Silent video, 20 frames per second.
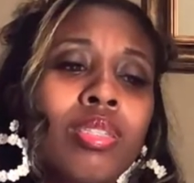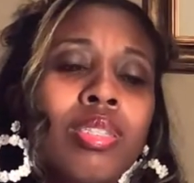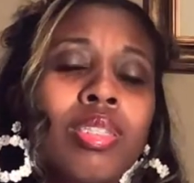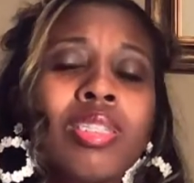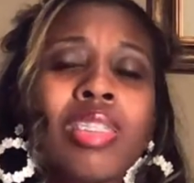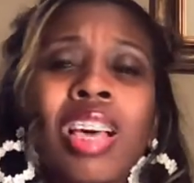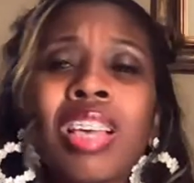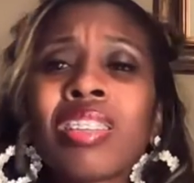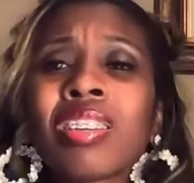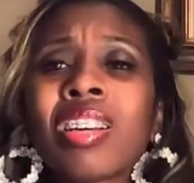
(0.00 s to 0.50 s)

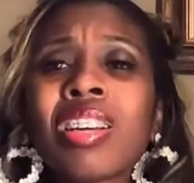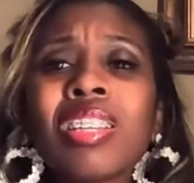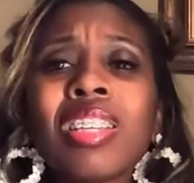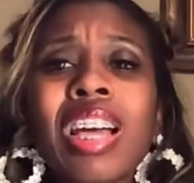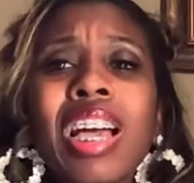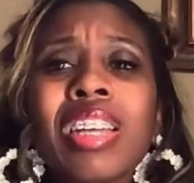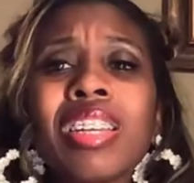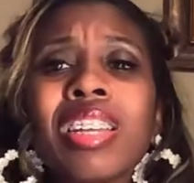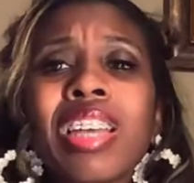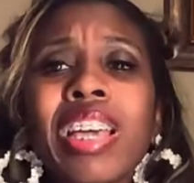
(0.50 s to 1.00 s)
South
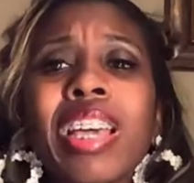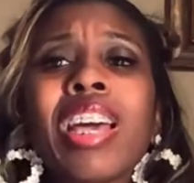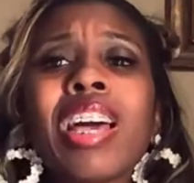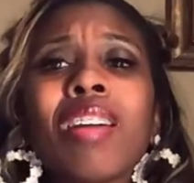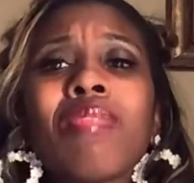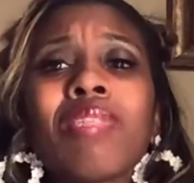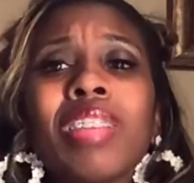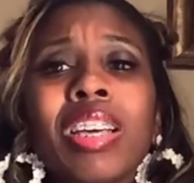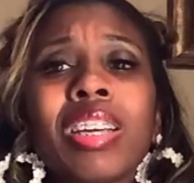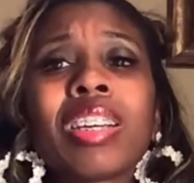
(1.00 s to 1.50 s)
Carolina, they
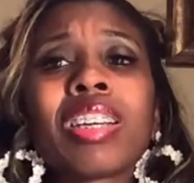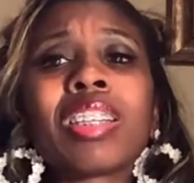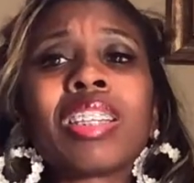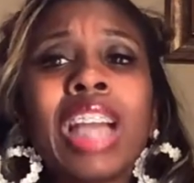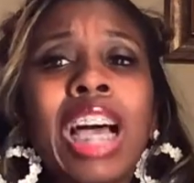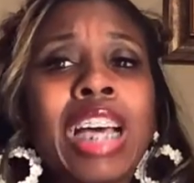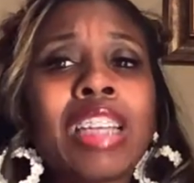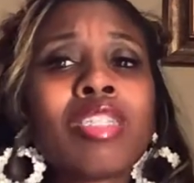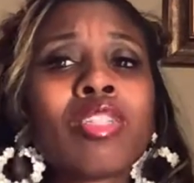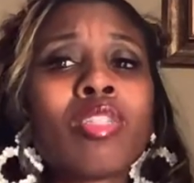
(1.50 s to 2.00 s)
have like a
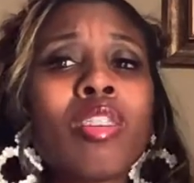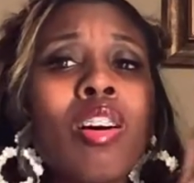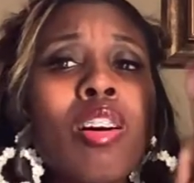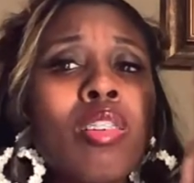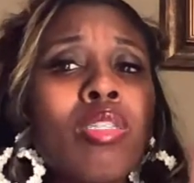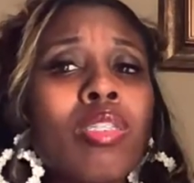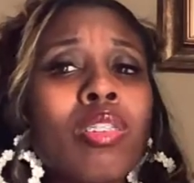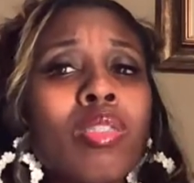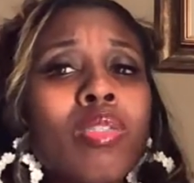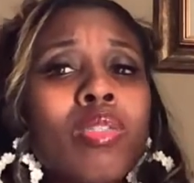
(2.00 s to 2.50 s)
lot of
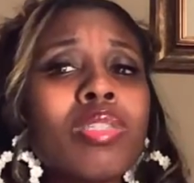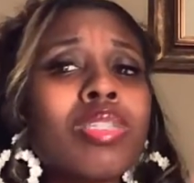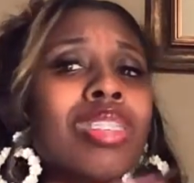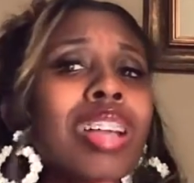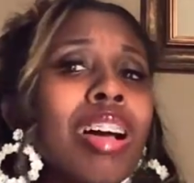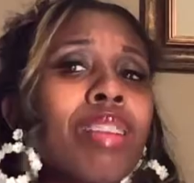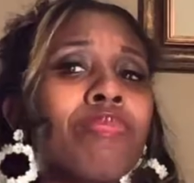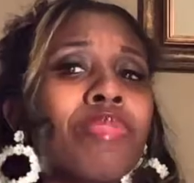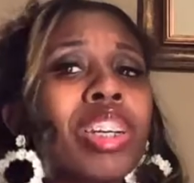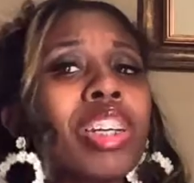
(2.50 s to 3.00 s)
tall girls,
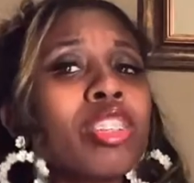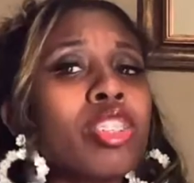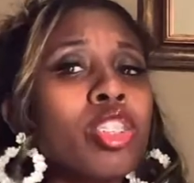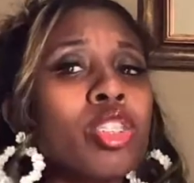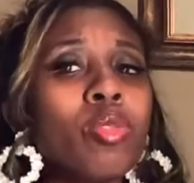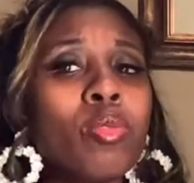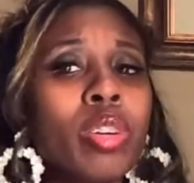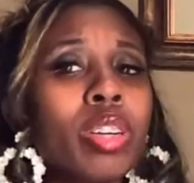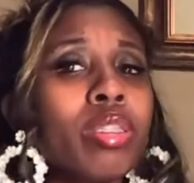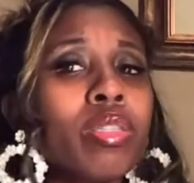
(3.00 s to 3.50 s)
not very
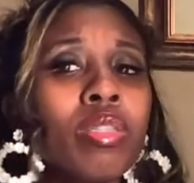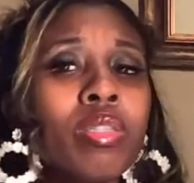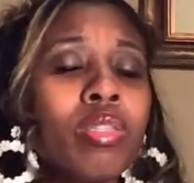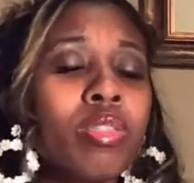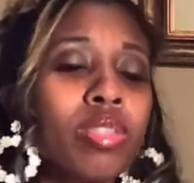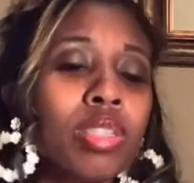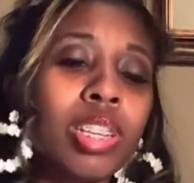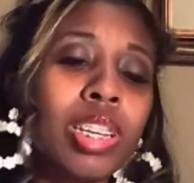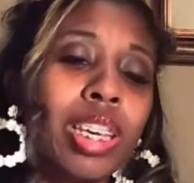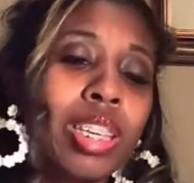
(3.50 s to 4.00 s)
short
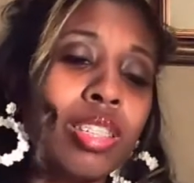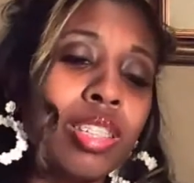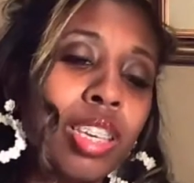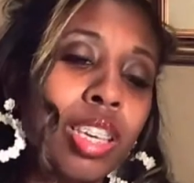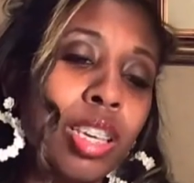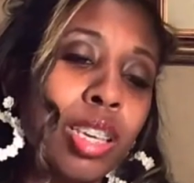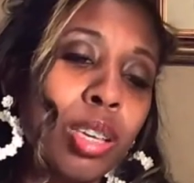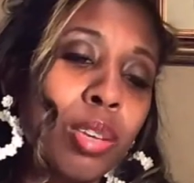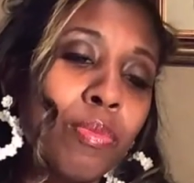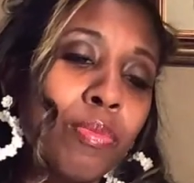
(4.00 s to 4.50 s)
girls on that
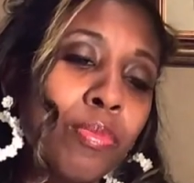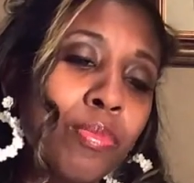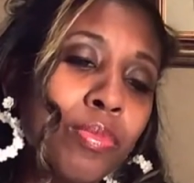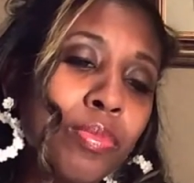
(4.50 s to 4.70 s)
team.